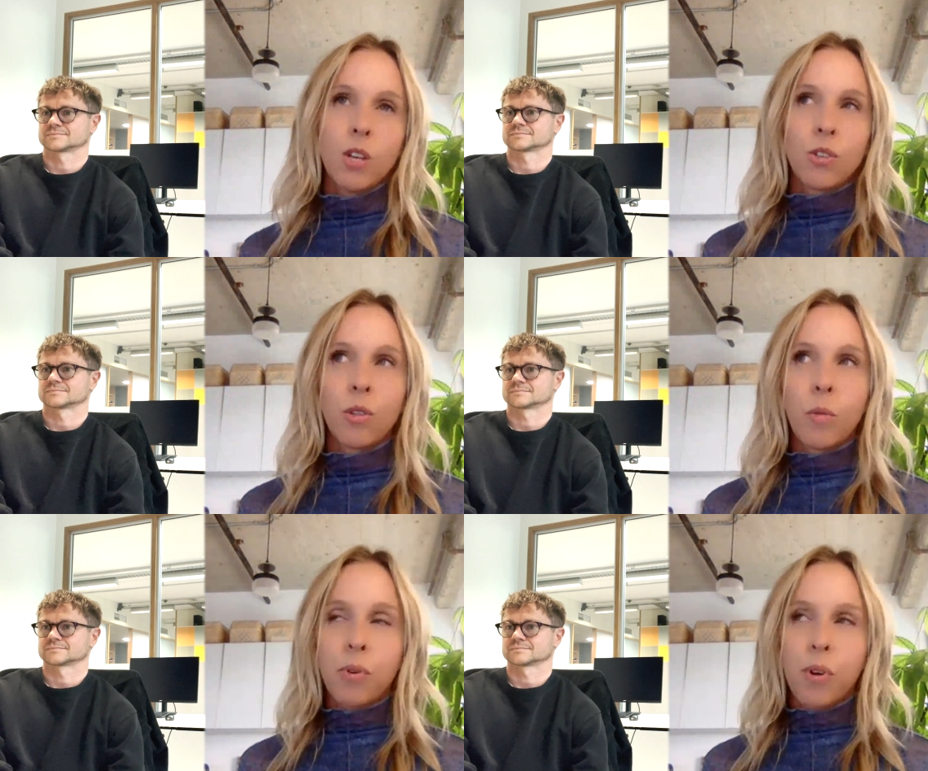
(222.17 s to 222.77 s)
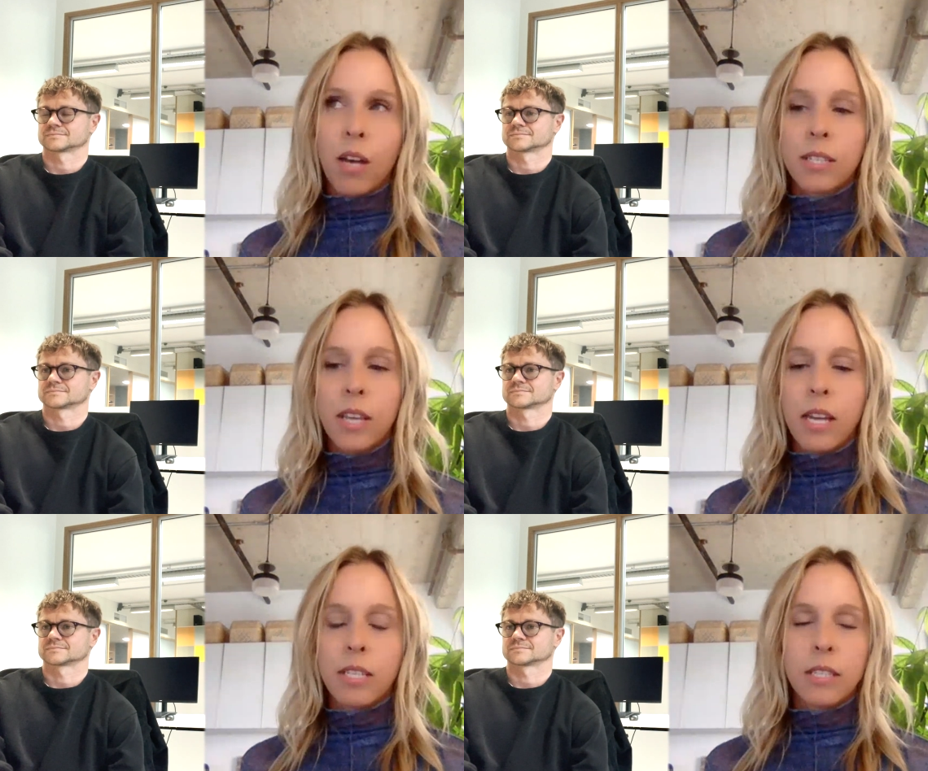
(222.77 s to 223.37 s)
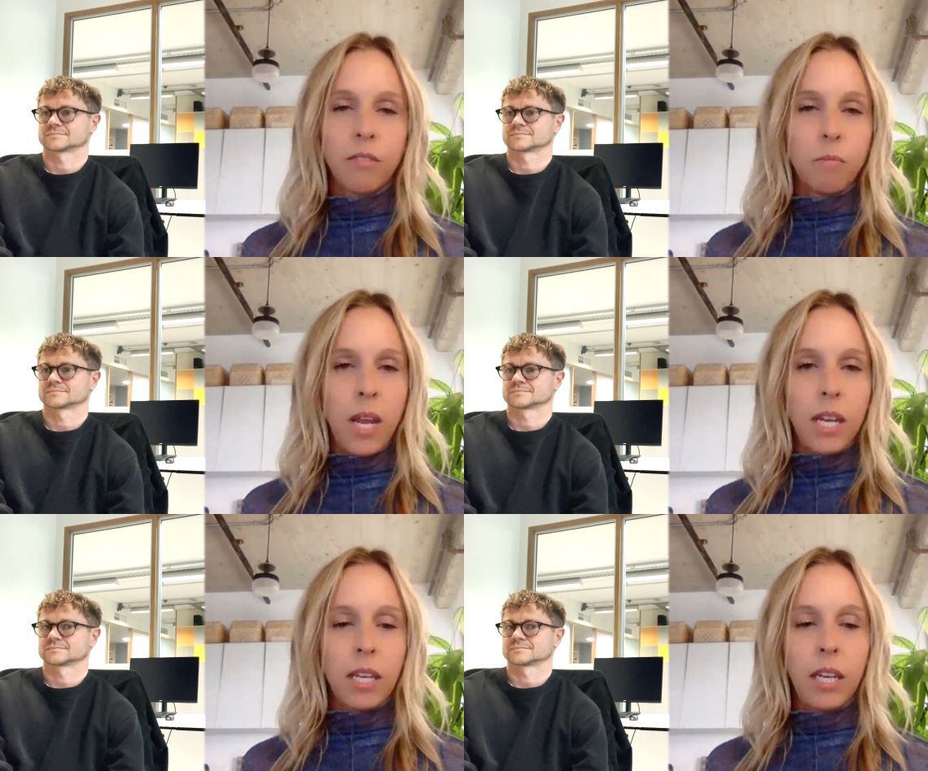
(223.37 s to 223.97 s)
Speaker 1: So the process of
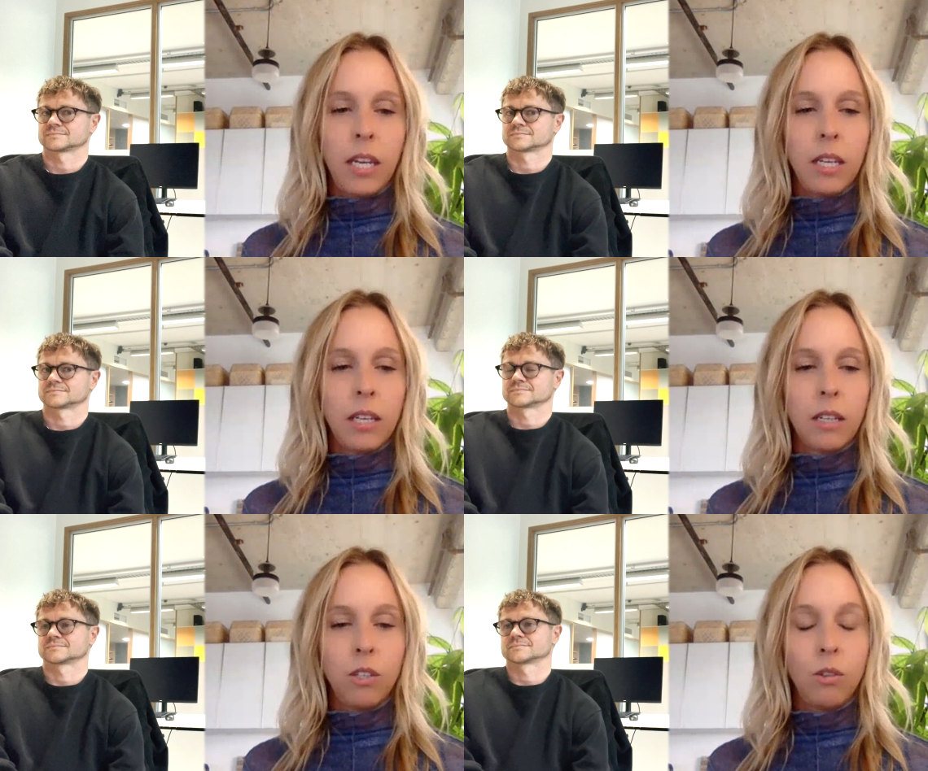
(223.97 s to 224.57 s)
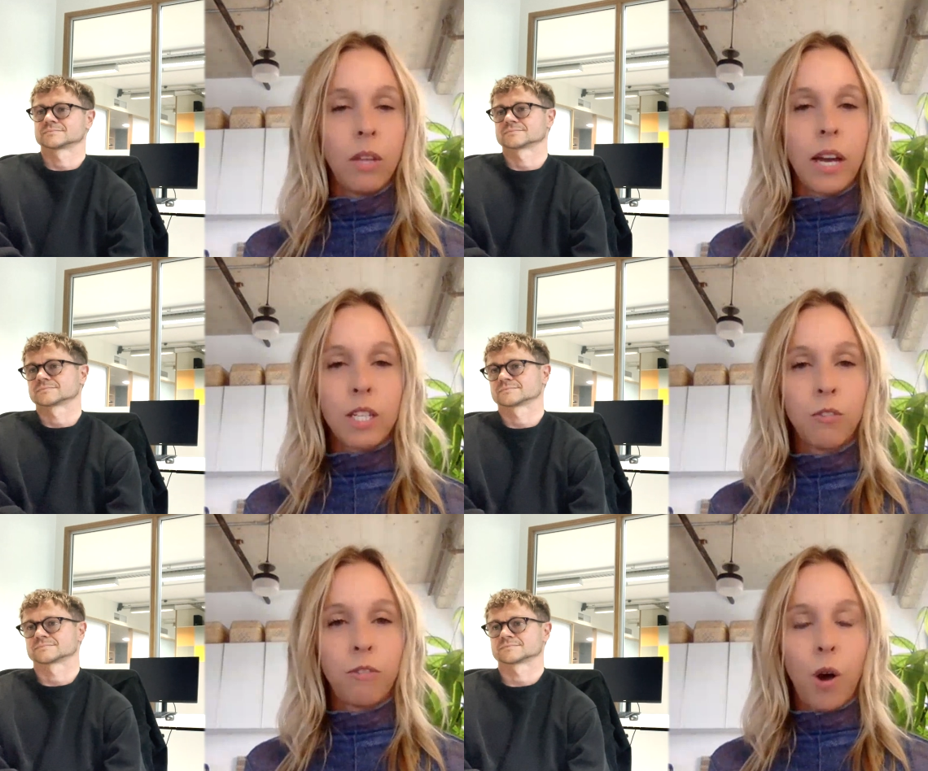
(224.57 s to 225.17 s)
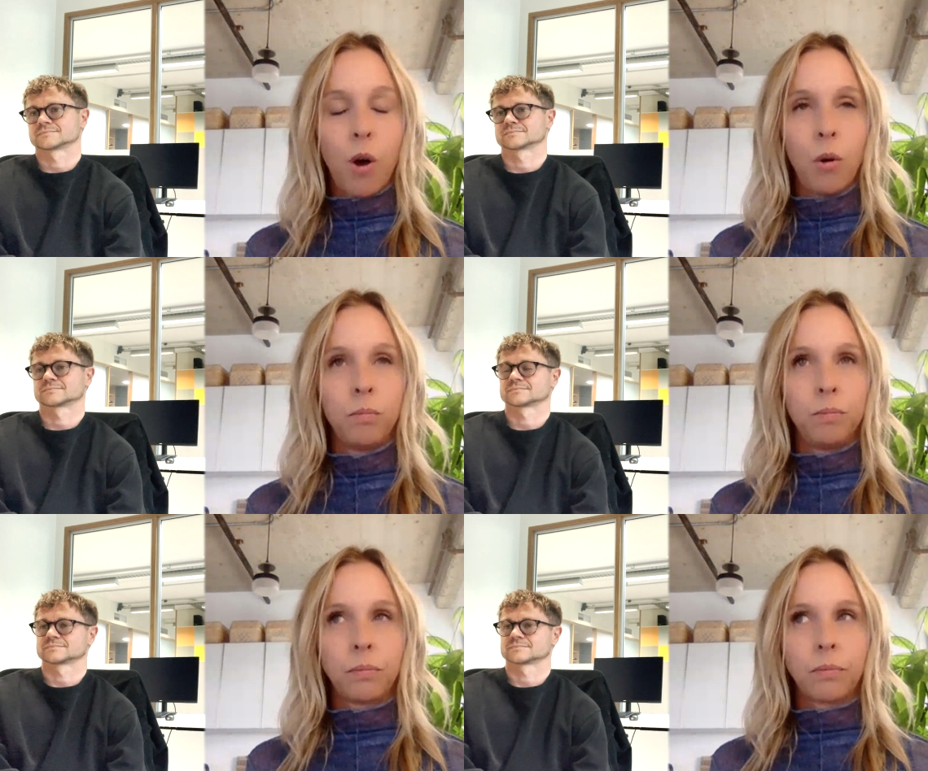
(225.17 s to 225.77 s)
making Yulex
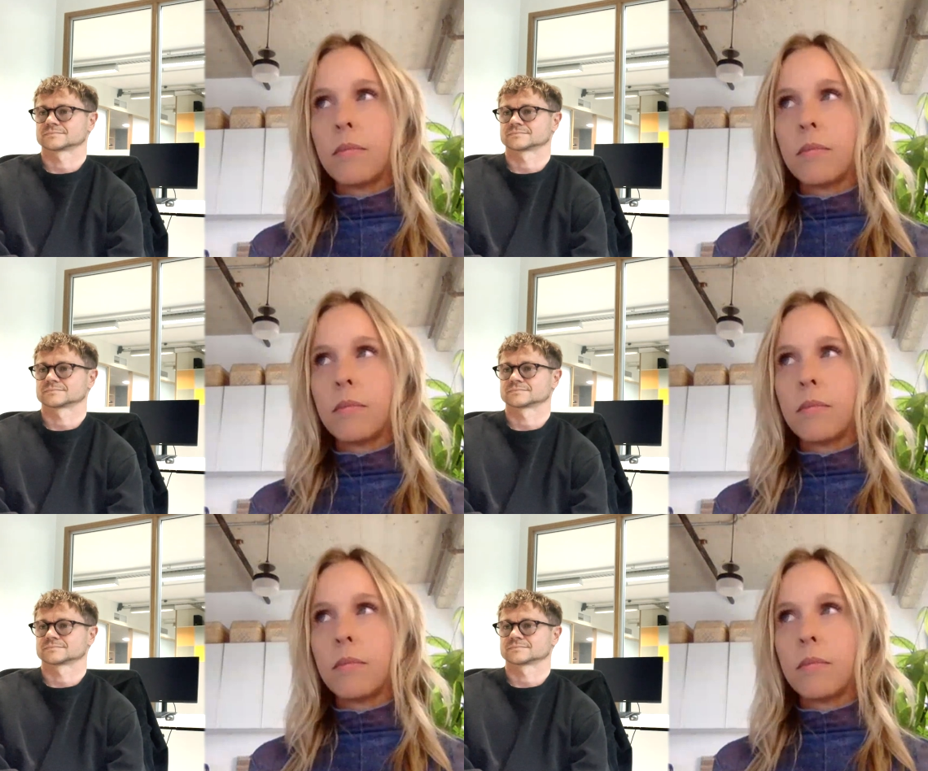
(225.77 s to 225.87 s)
foam